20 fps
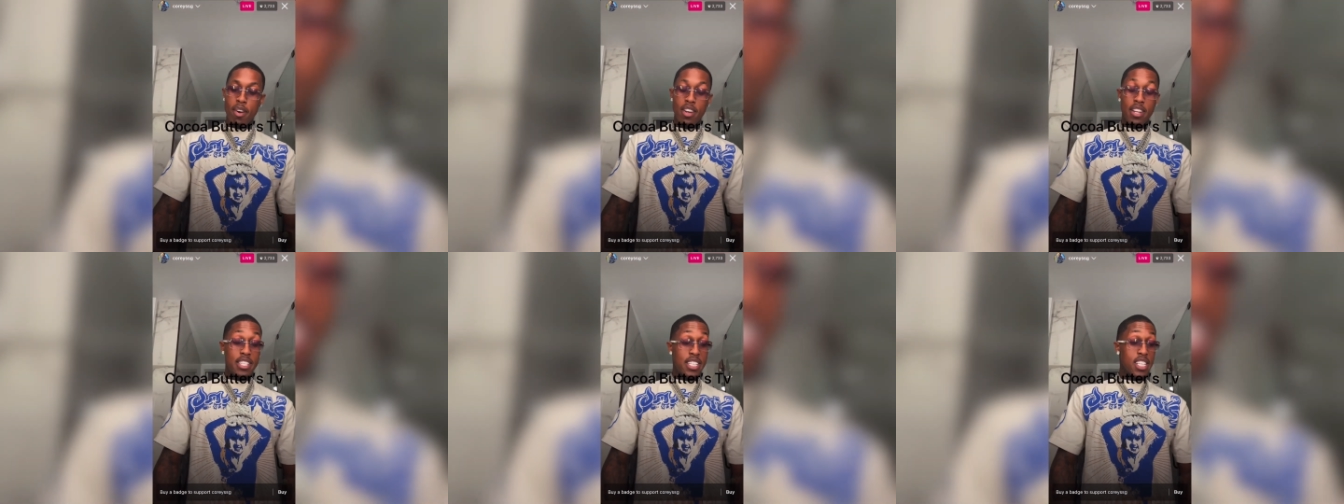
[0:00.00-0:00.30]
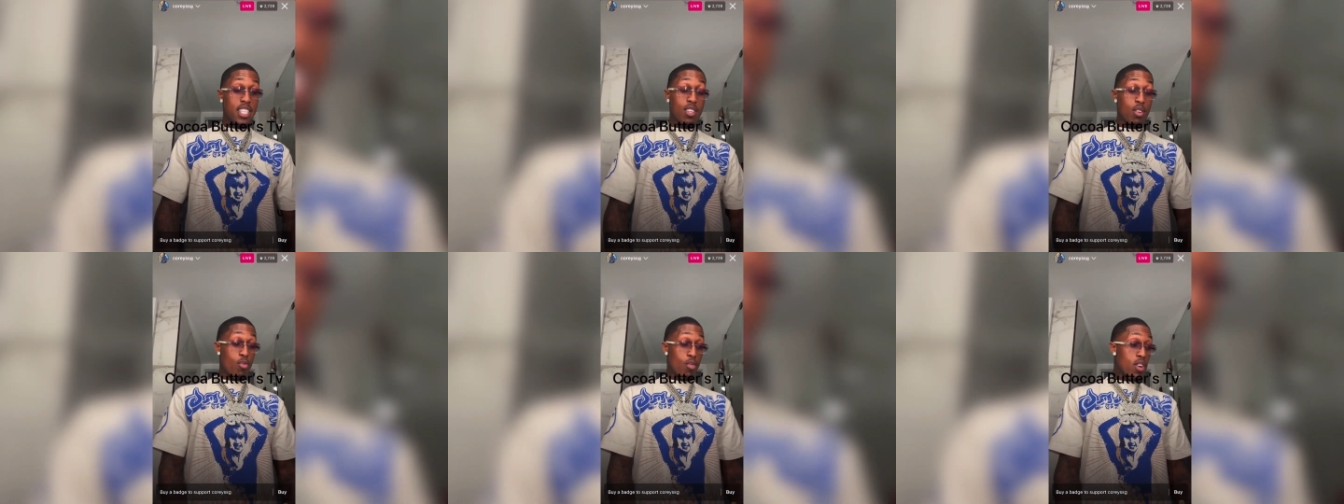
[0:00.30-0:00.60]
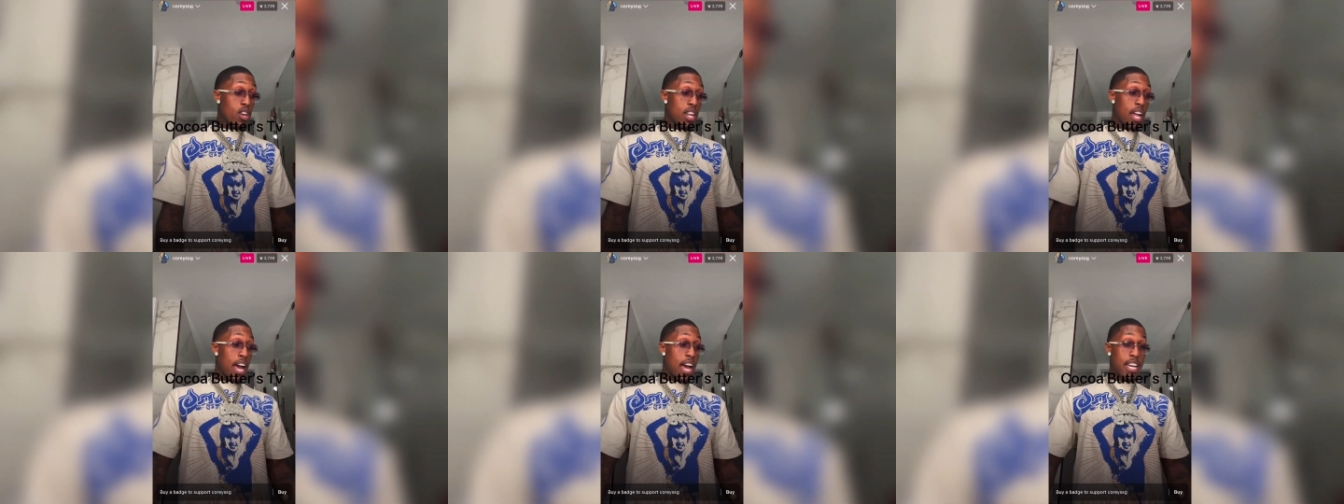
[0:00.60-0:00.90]
Just to
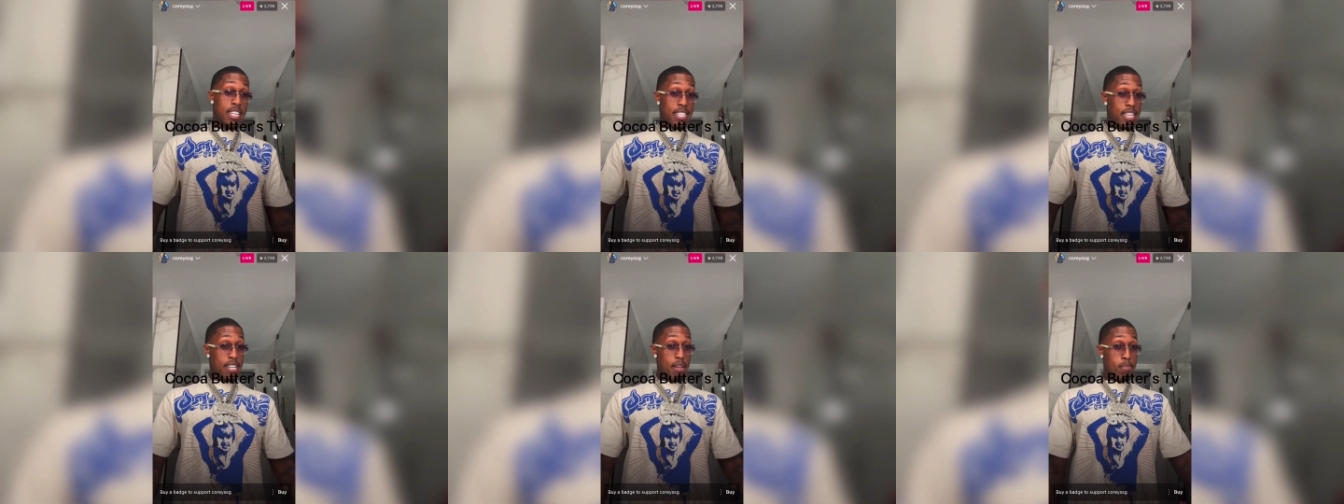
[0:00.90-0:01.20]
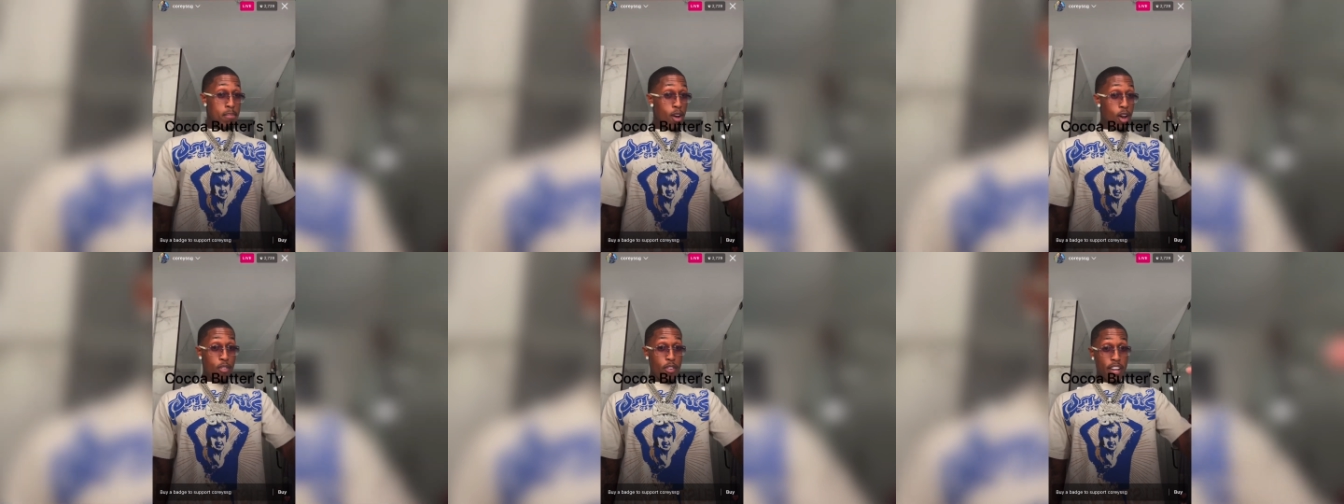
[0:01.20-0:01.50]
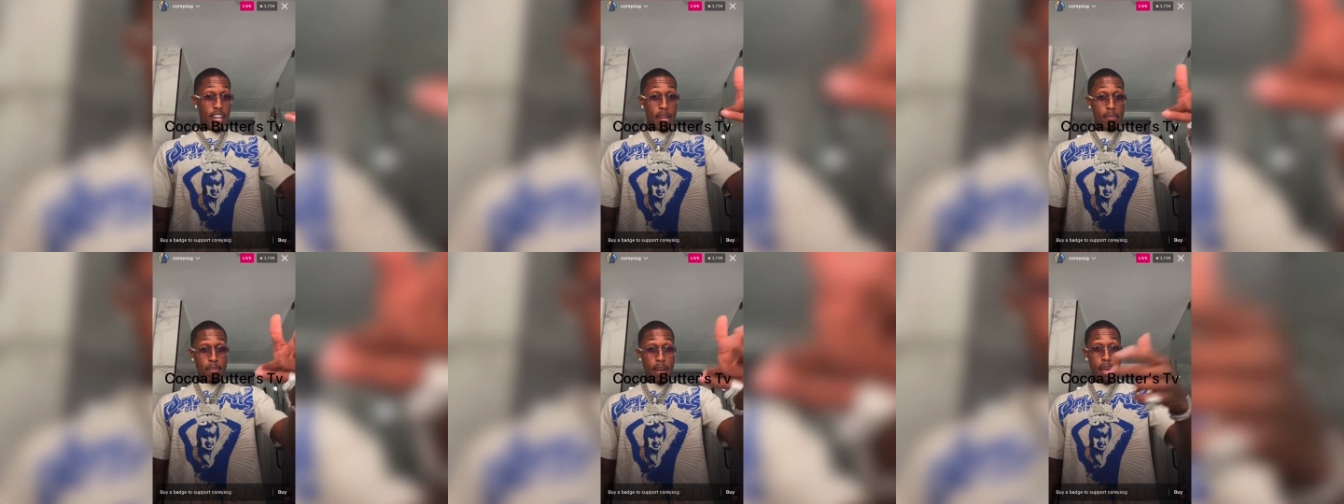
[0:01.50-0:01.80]
realize that the motherfucker that
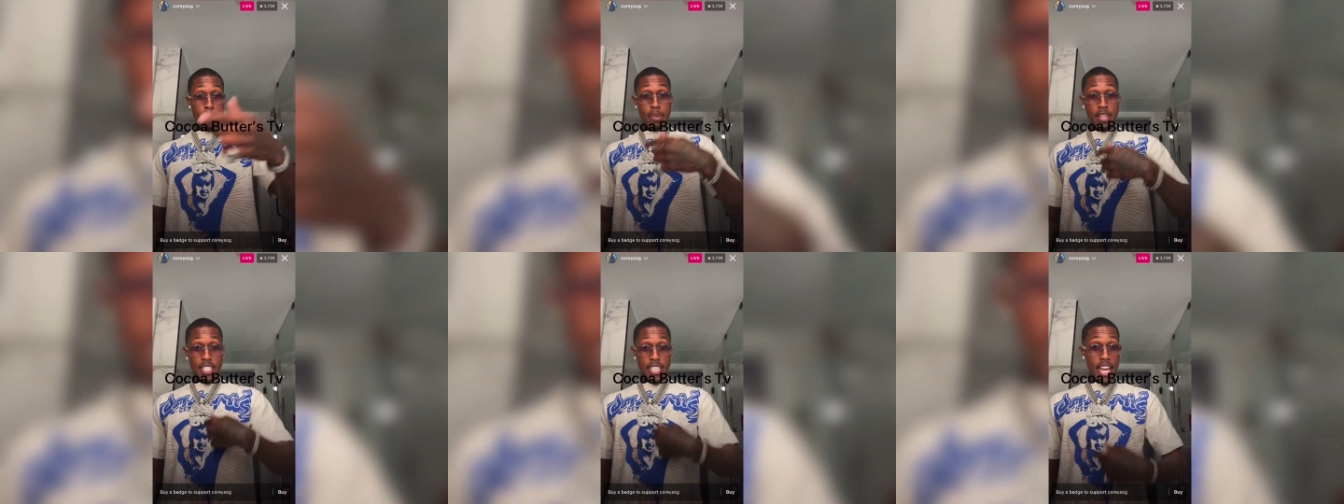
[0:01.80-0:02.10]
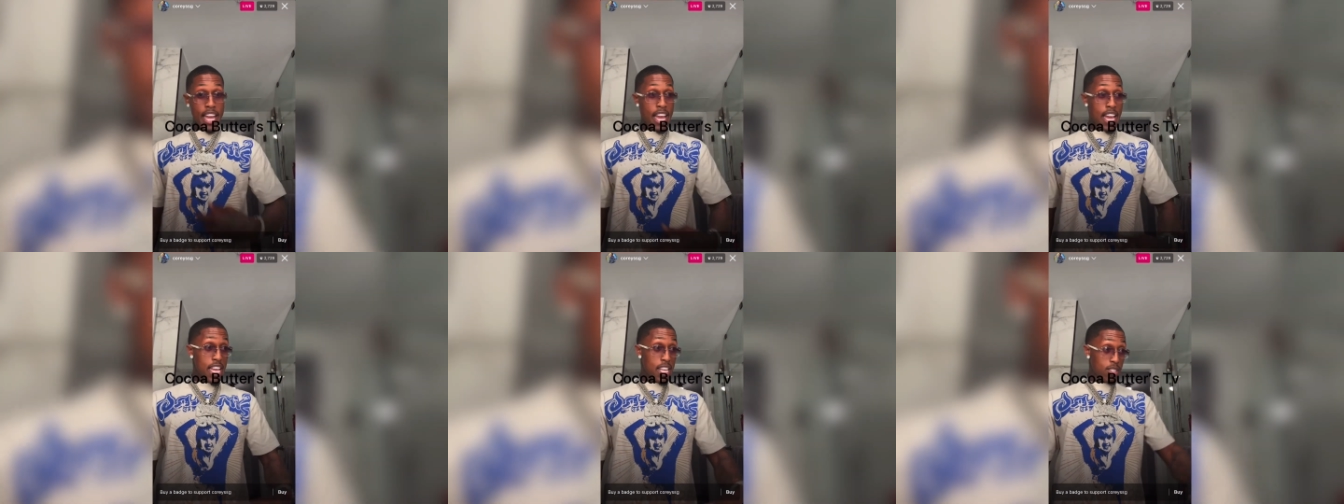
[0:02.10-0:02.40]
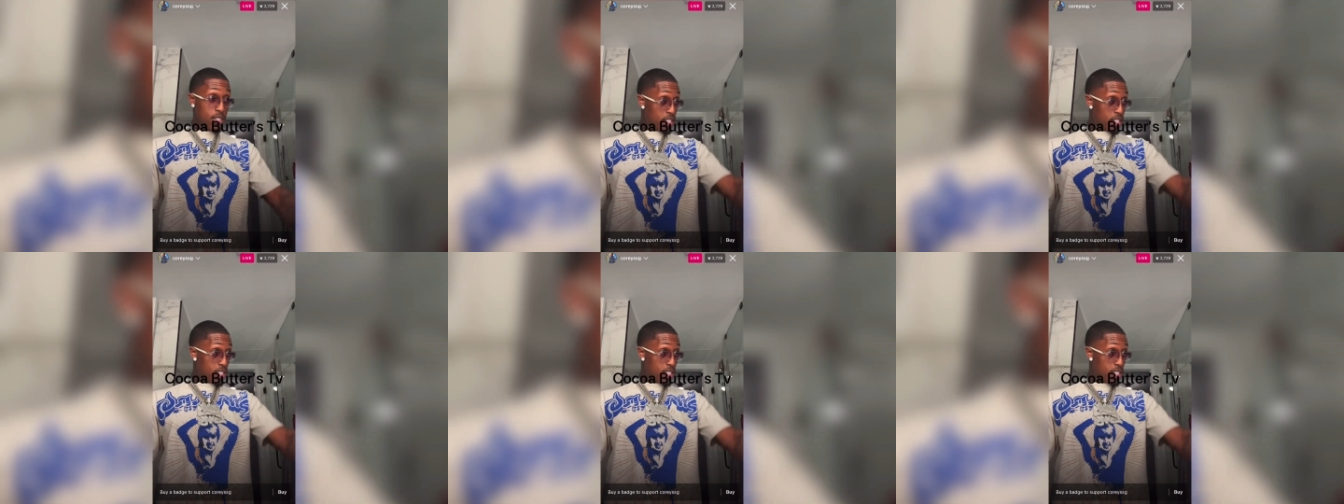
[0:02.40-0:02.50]
made me change